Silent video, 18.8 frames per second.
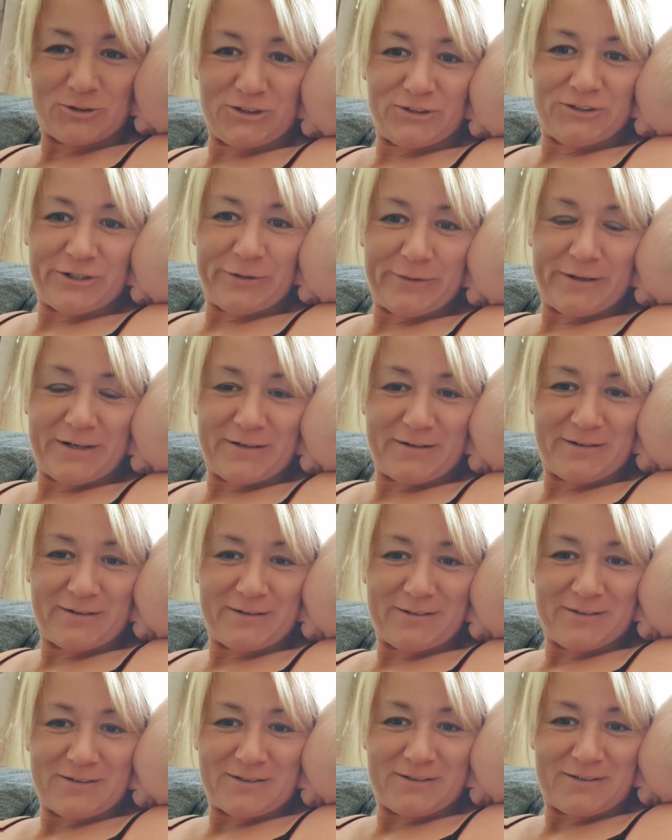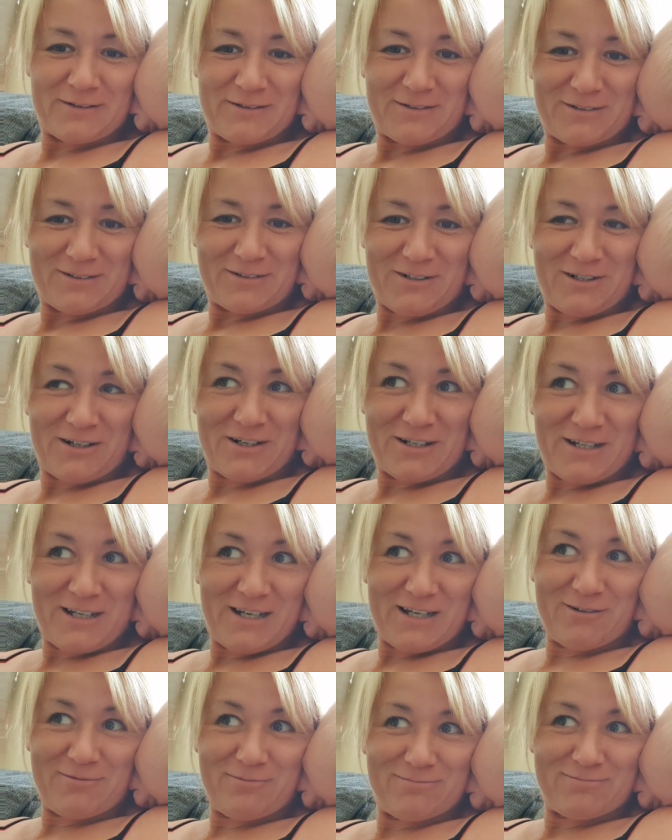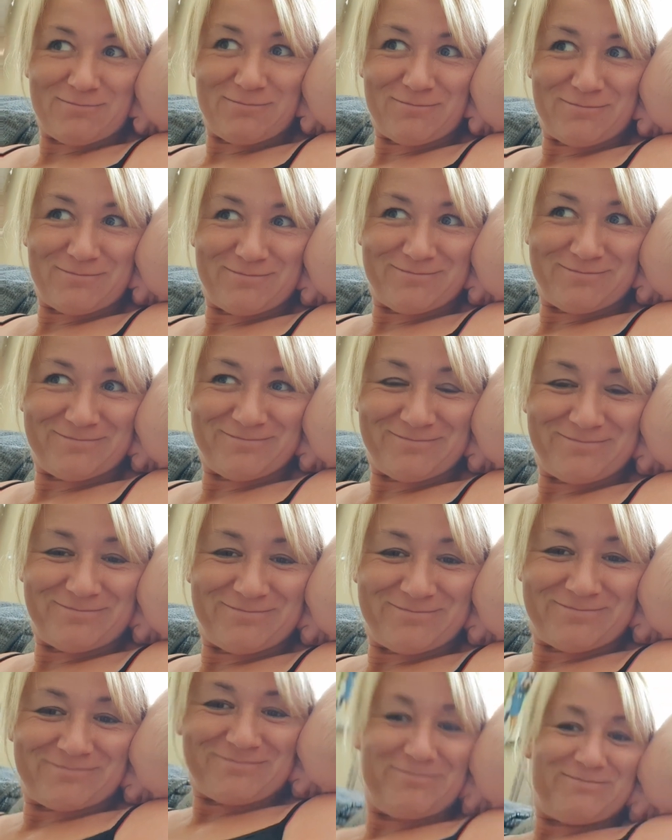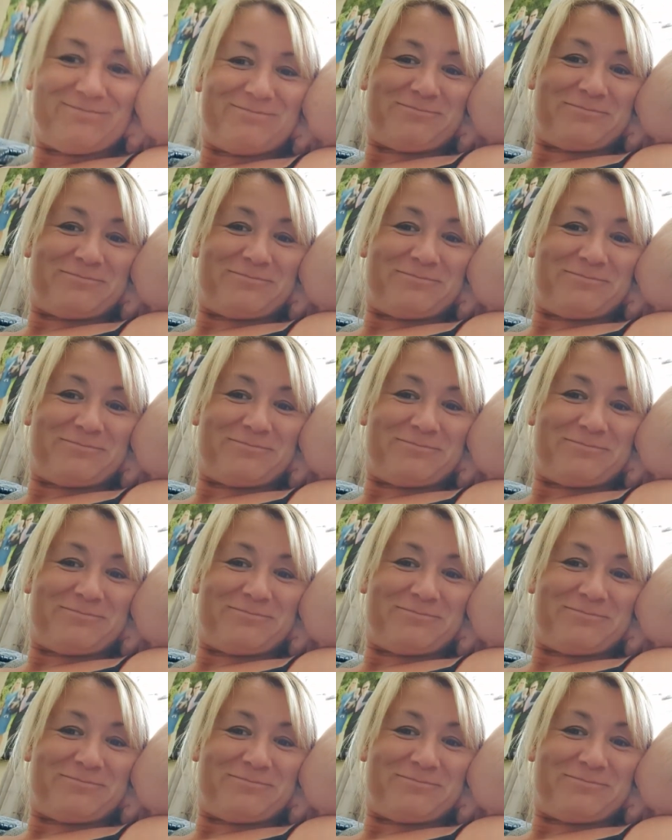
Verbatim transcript: are you doing? Got you now. I